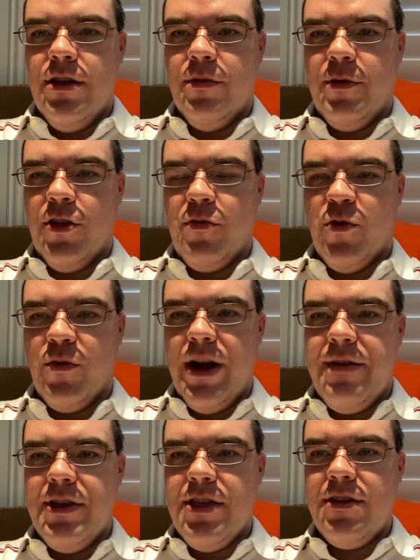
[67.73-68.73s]
The Baltimore
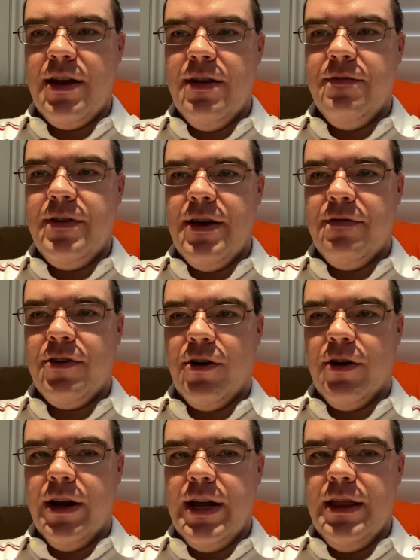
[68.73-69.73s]
Ravens in fifth
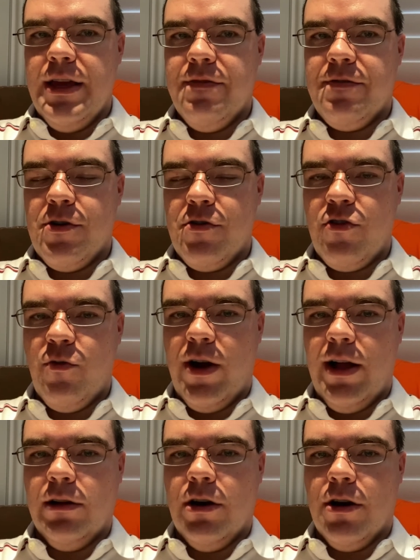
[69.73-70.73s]
are in the first
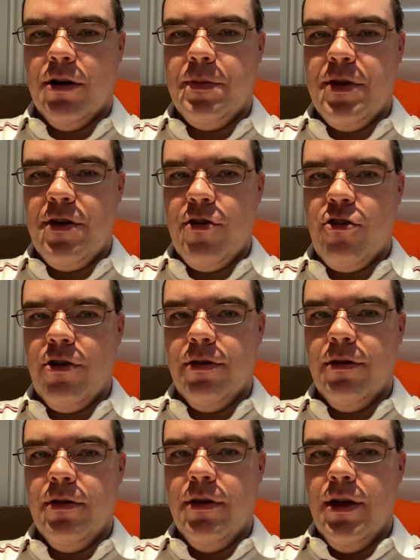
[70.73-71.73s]
wild card position.
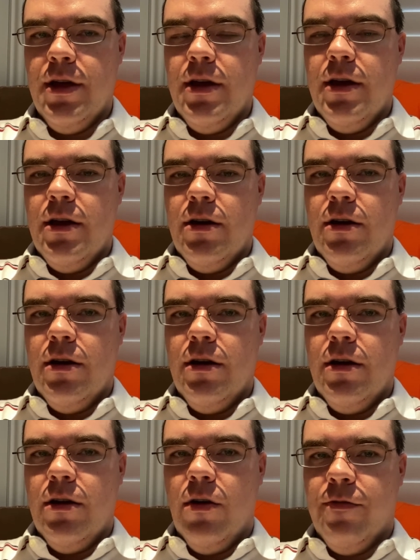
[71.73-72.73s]

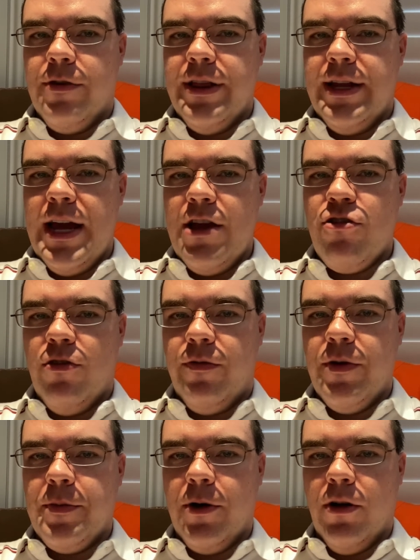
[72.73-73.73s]
Over in the National
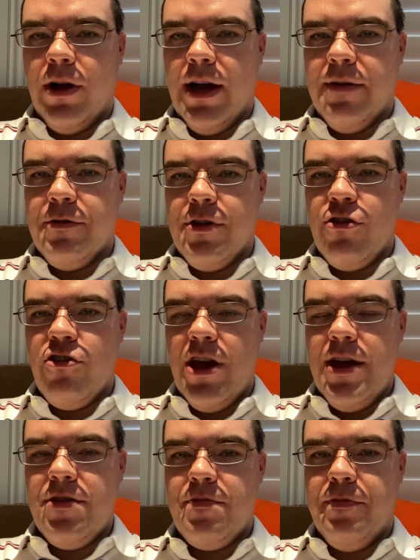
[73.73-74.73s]
Football Conference,
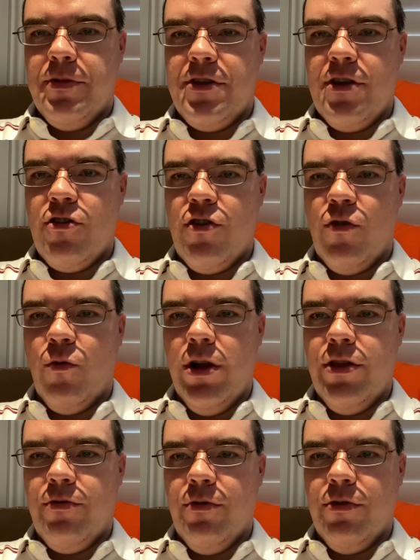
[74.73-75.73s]
Chase, positions
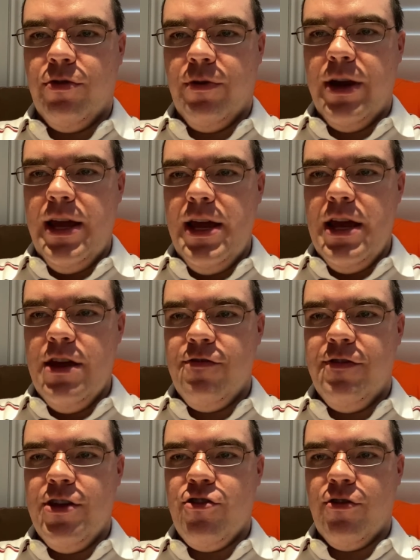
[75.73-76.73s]
1 through 3 each
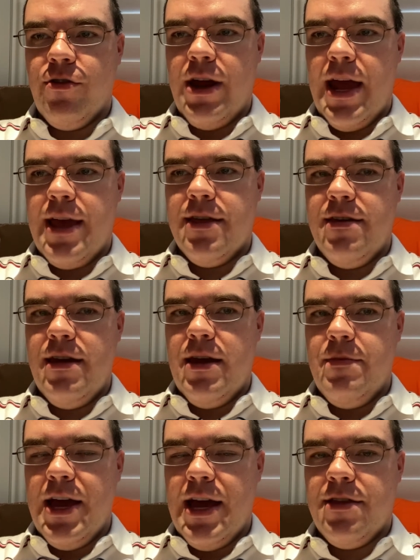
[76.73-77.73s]
feature a
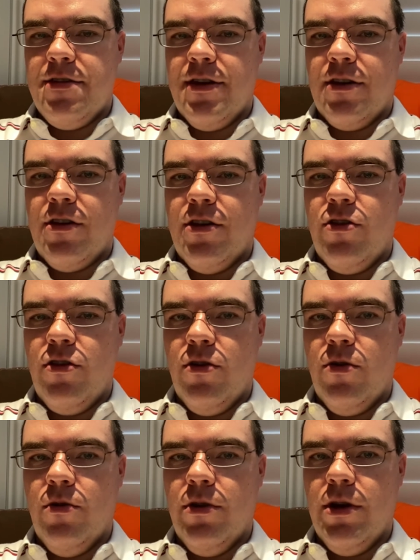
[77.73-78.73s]
team at 6 and
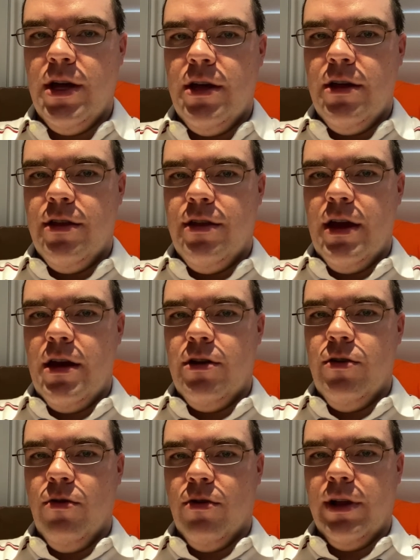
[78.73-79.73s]
2. The
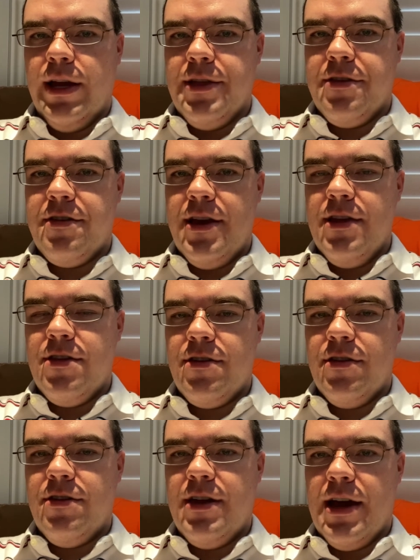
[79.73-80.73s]
New Orleans Saints,
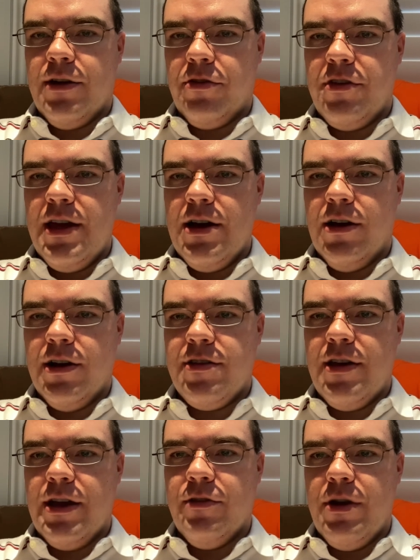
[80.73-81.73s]
Seattle Seahawks,
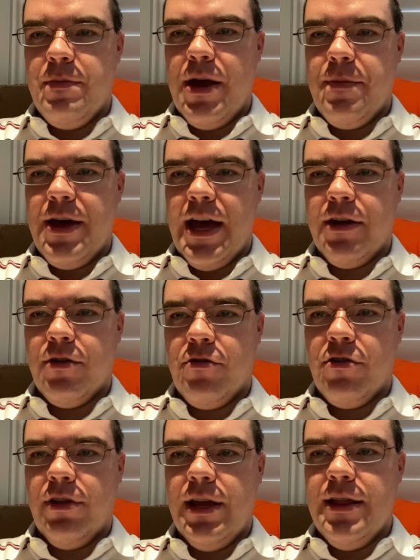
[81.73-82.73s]
and Green Bay
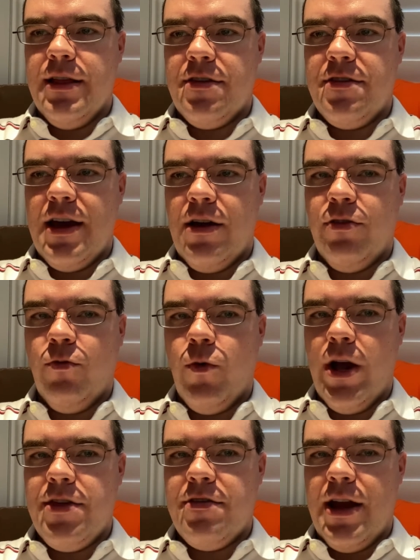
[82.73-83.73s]
Packers lead the South,
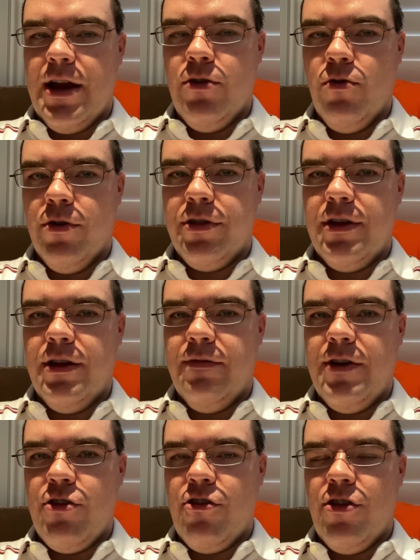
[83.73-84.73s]
West, and North
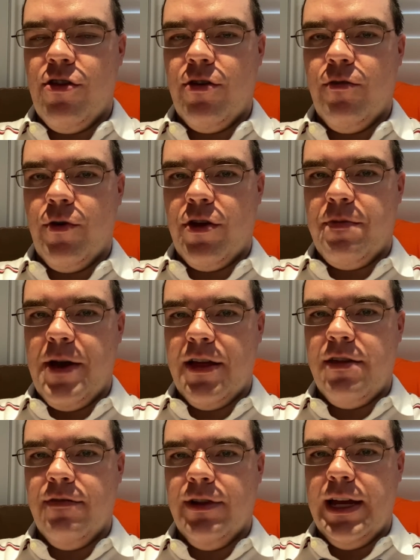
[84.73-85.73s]
divisions
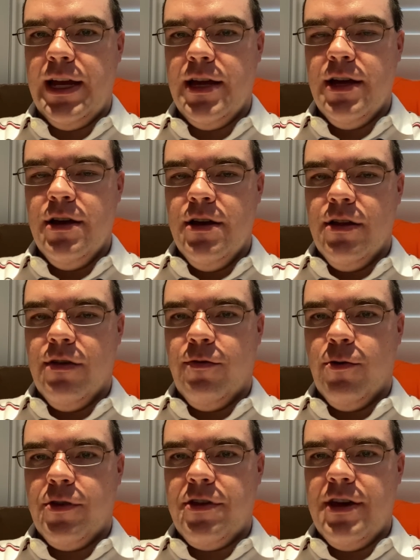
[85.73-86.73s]
respectively. The
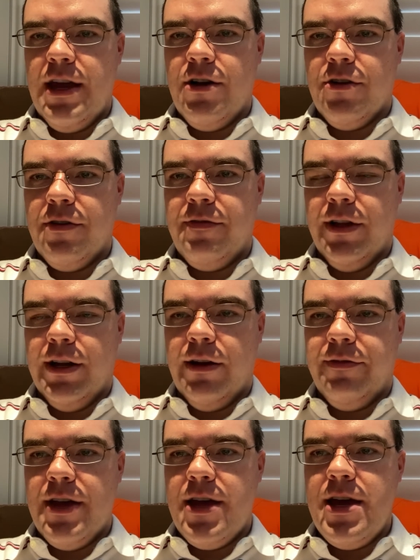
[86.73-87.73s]
fourth seed are the
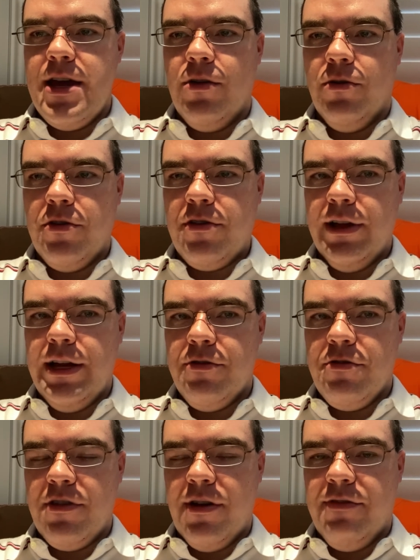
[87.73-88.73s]
Philadelphia Eagles,
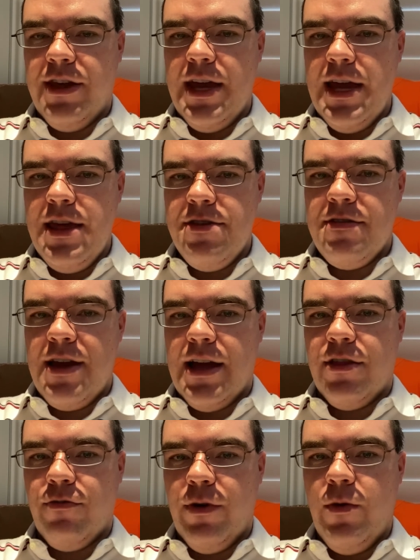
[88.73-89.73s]
leaders of the East
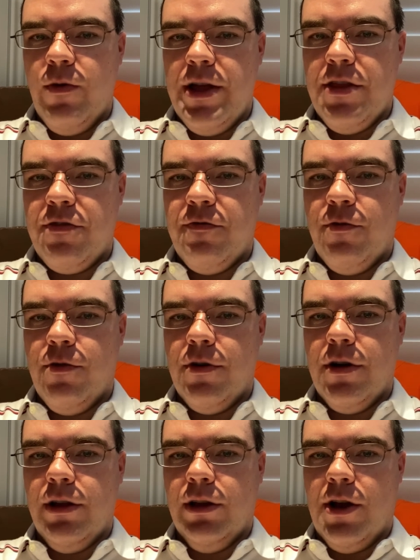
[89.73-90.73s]
at 3 wins,
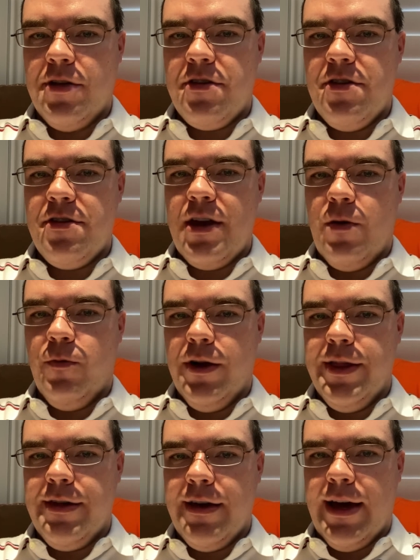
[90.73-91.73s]
4 losses, and
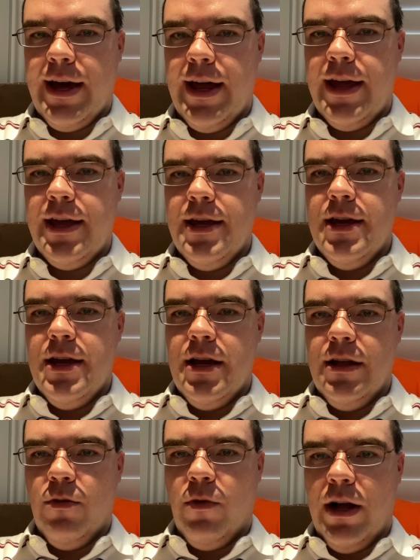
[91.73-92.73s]
1 tie.
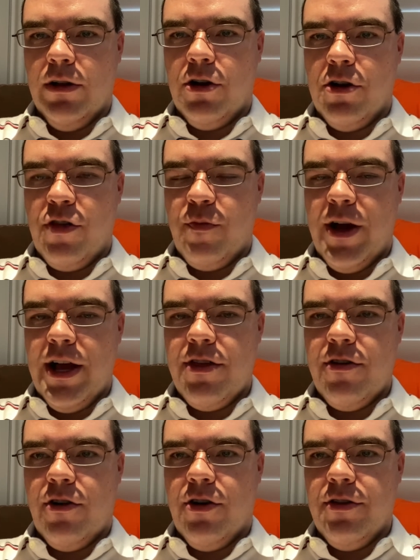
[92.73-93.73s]
In the wildcard
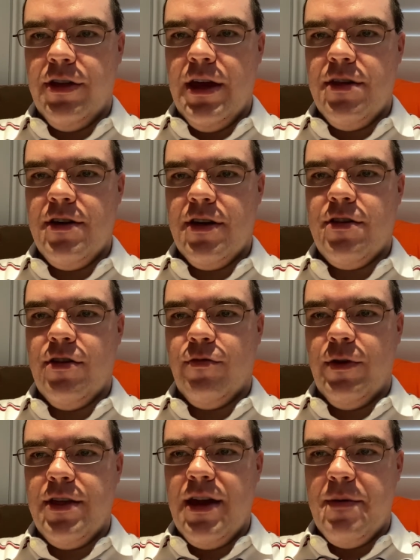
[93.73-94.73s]
spots are the 6 and
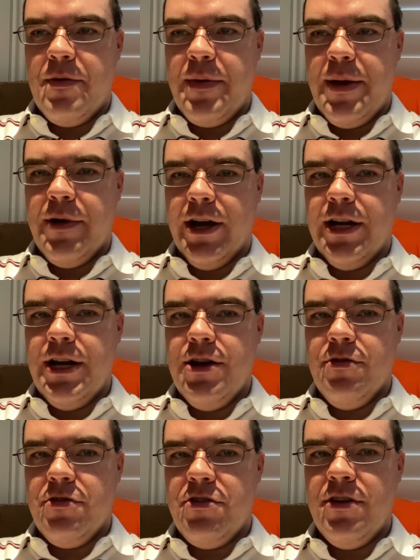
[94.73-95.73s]
3 Tampa Bay
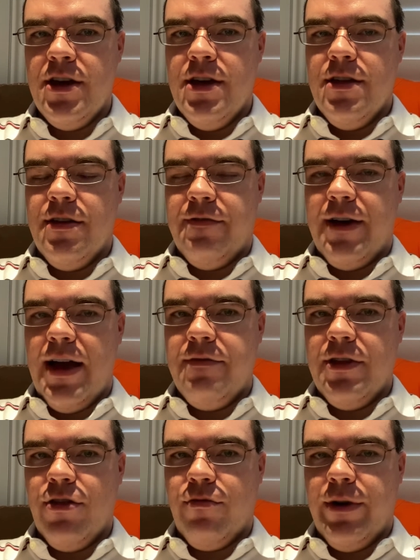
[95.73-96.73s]
Buccaneers, the 5
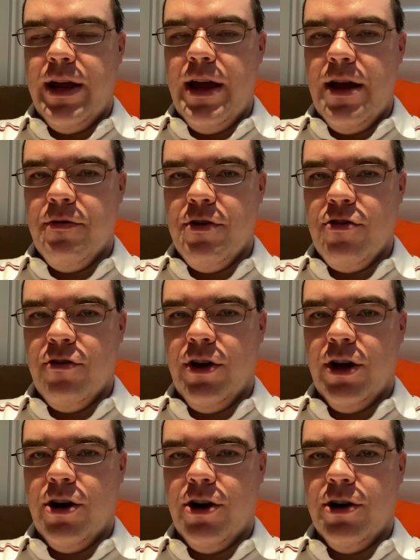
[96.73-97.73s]
and 3
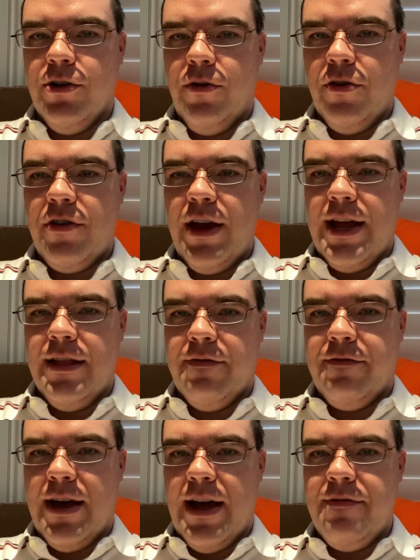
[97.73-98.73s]
Arizona Cardinals, and the
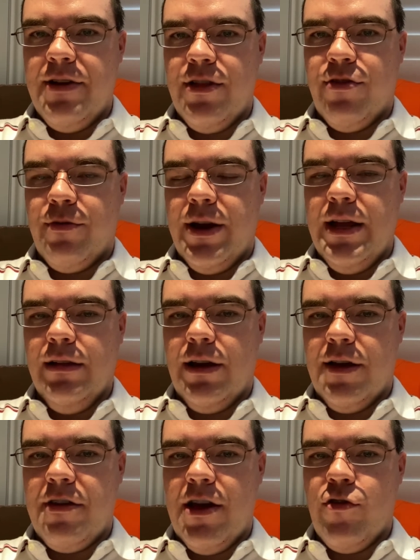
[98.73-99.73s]
5 and 3
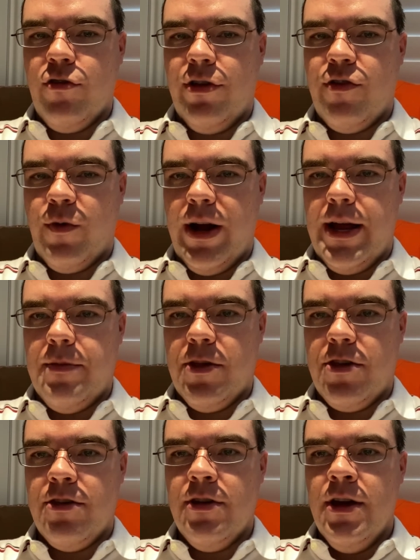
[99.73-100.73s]
Los Angeles
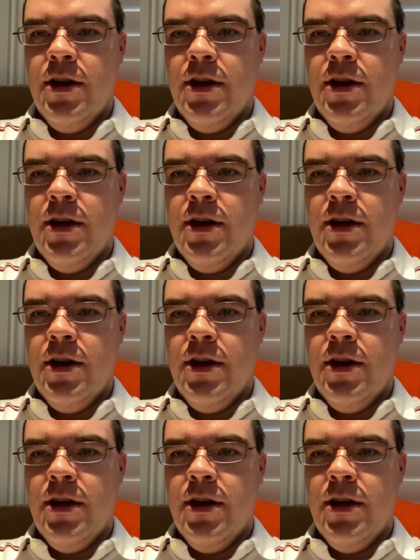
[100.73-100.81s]
Rams.